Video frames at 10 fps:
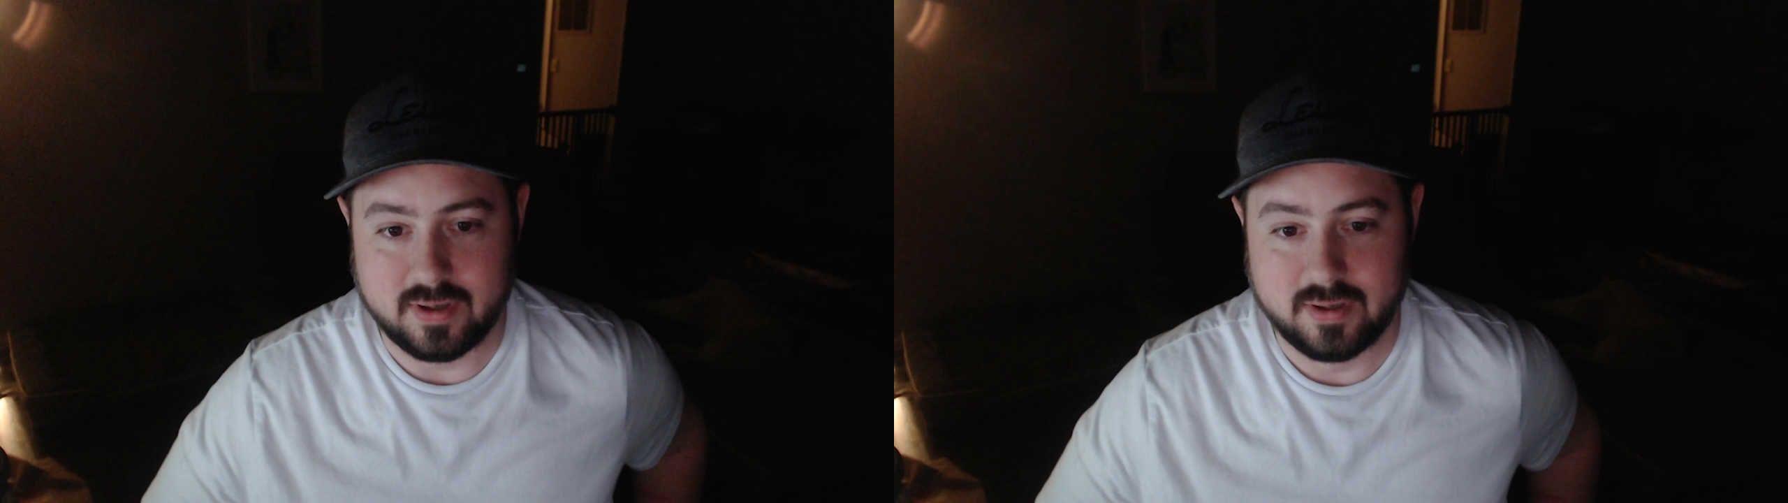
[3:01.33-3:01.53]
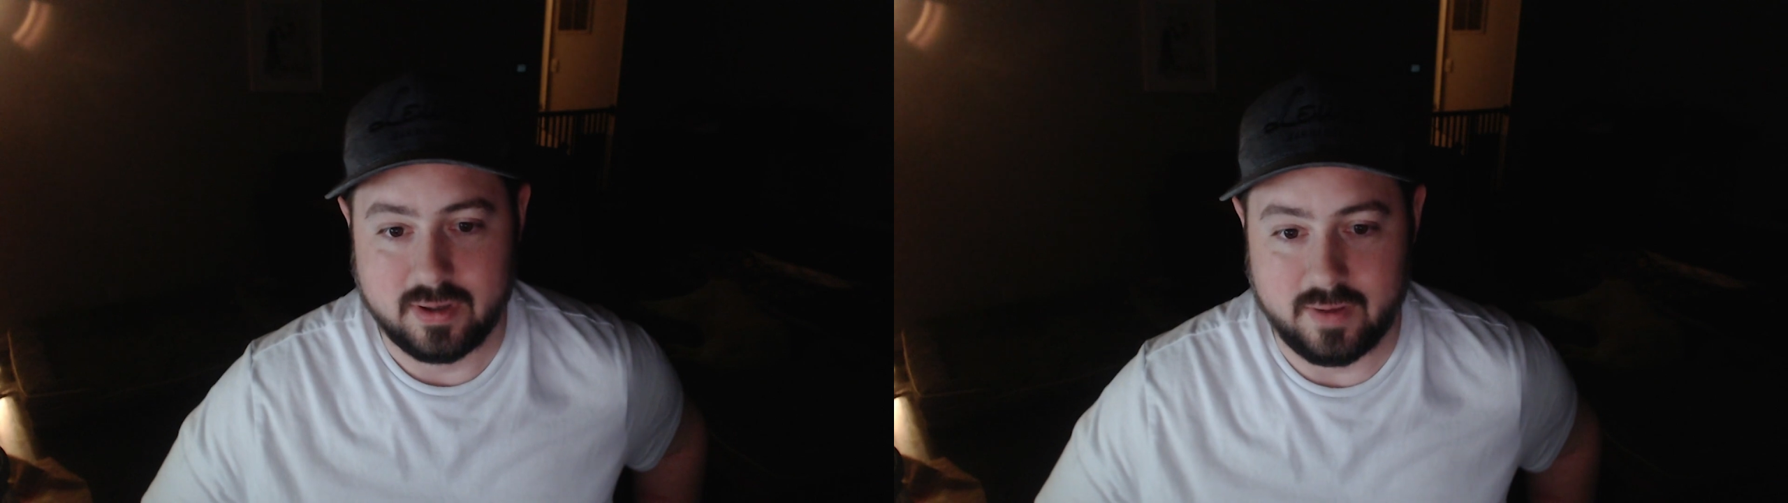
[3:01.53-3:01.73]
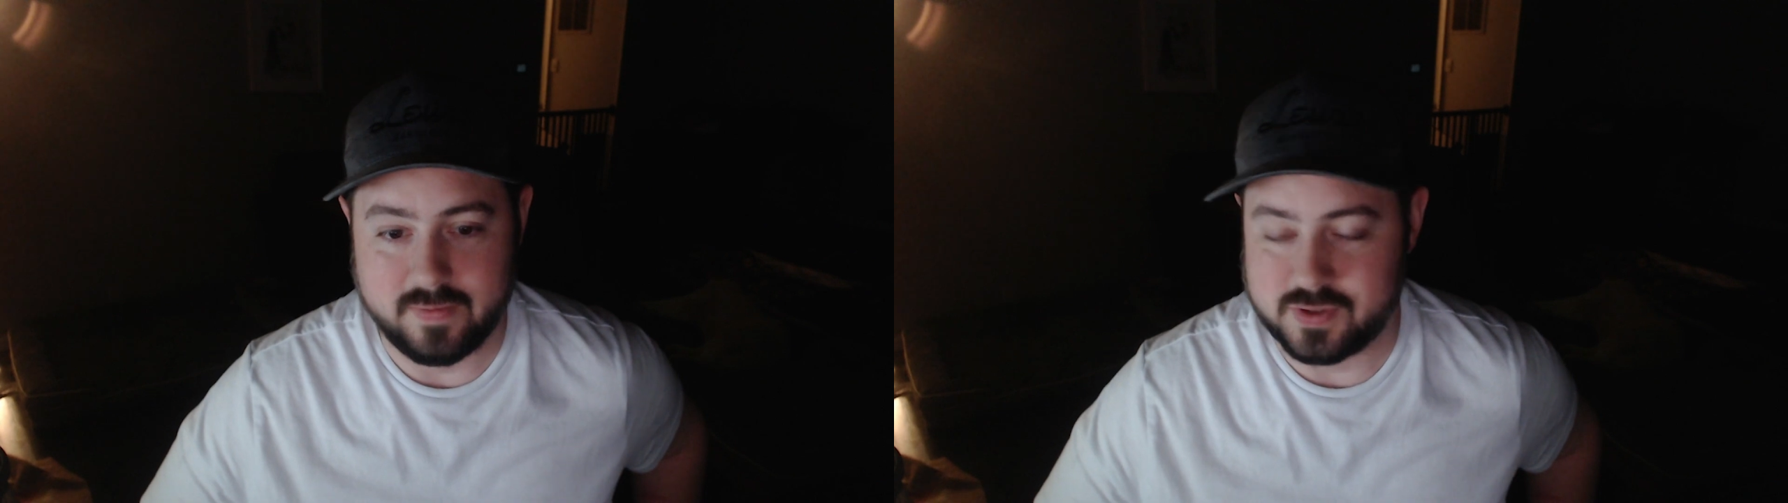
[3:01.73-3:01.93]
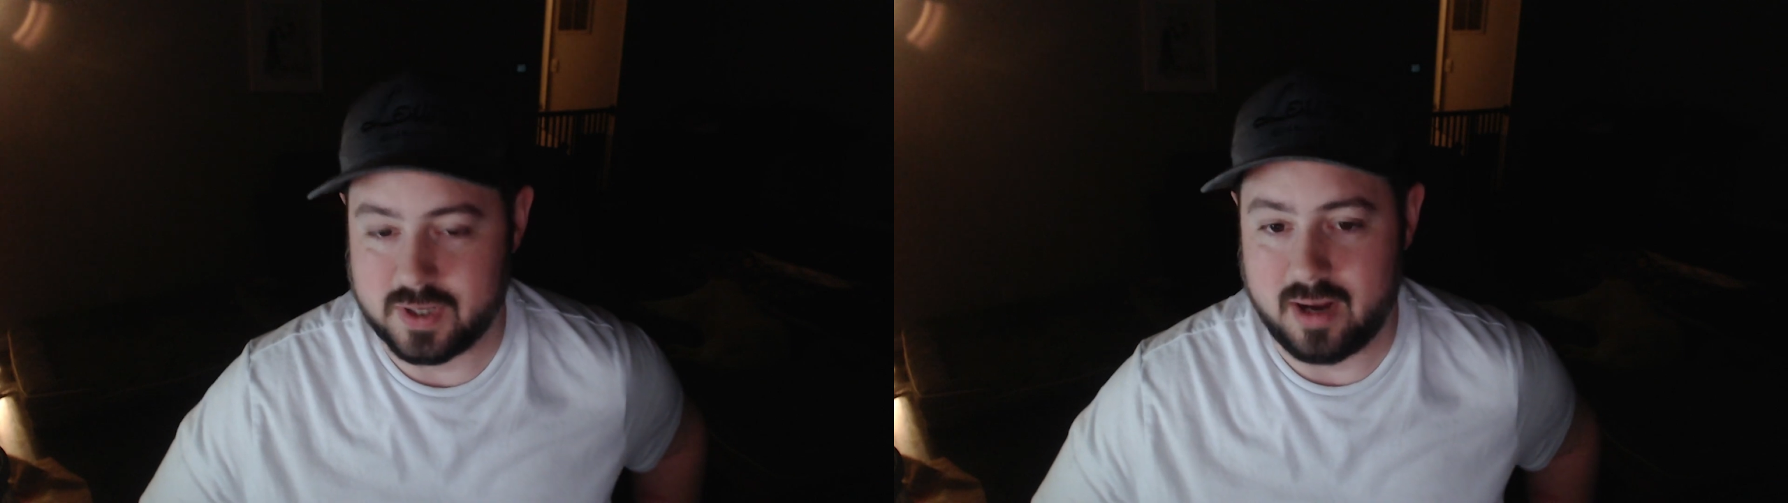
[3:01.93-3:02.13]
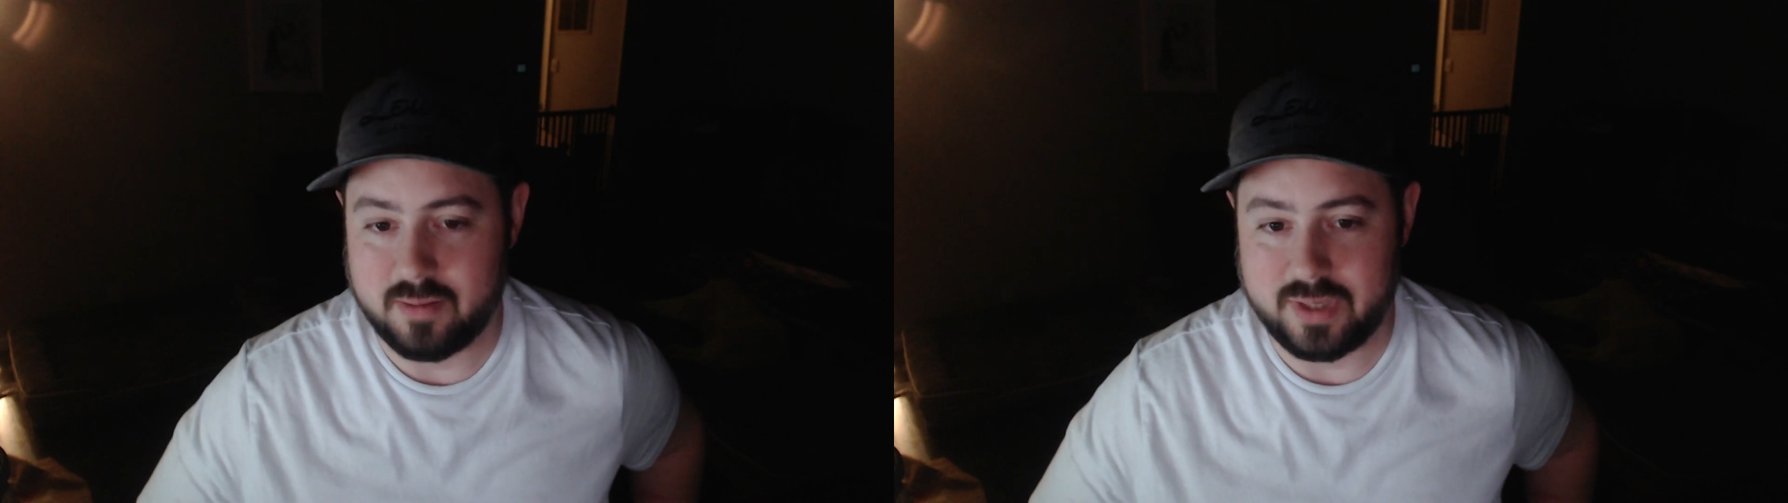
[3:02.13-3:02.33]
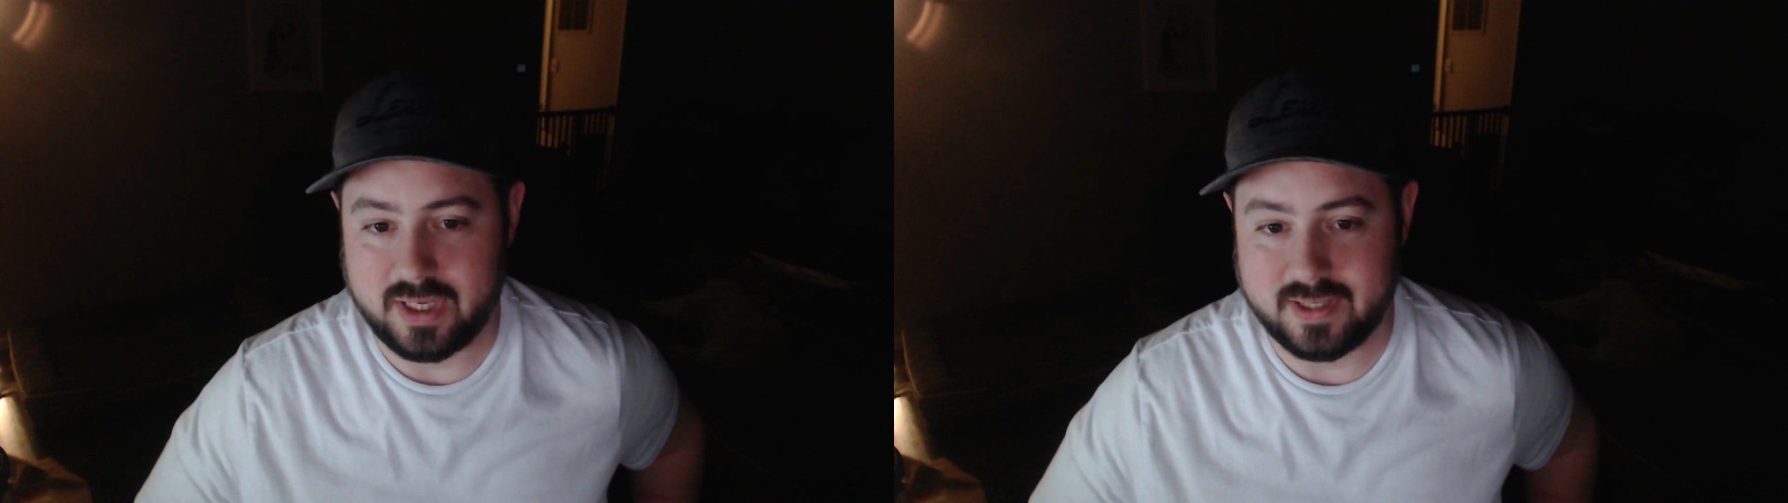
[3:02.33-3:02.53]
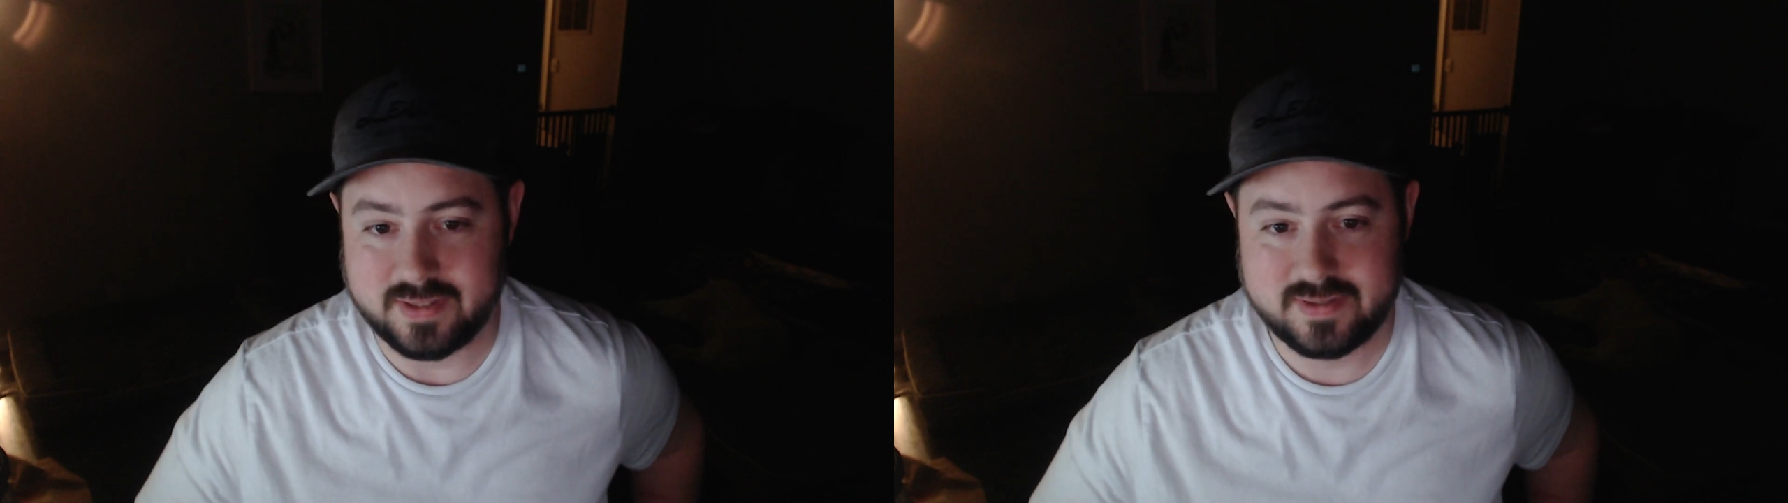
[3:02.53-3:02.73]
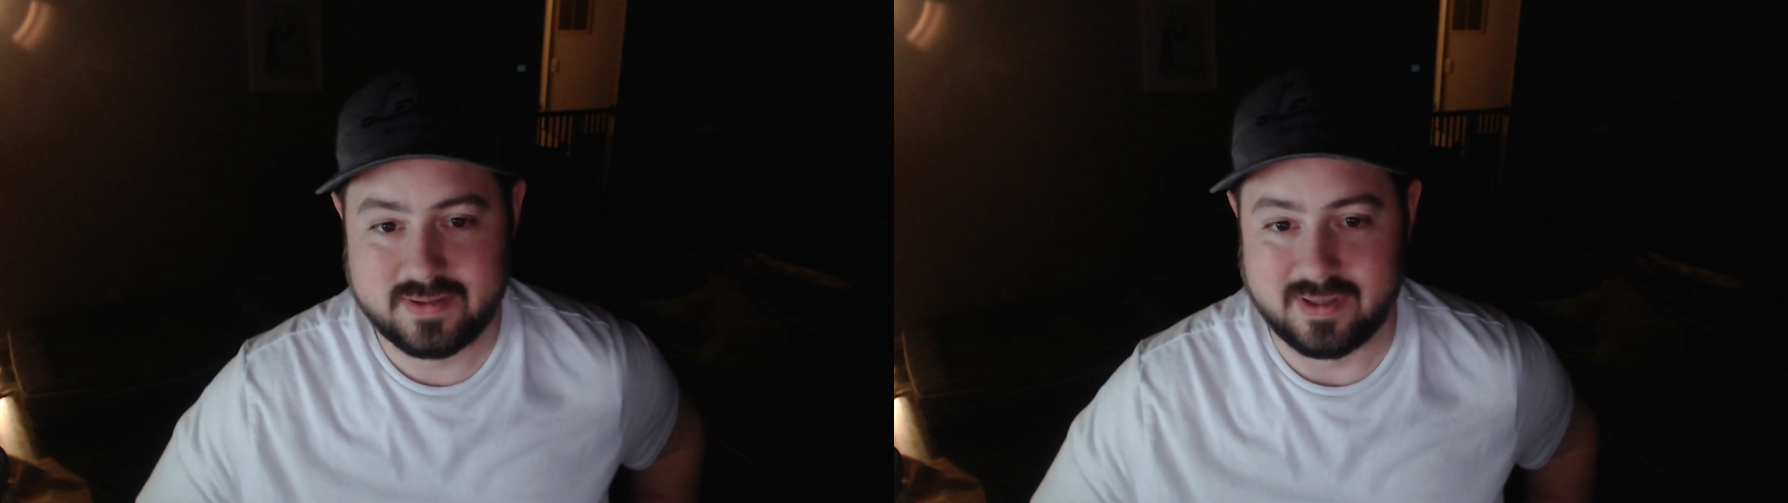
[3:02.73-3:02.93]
on the dried beans,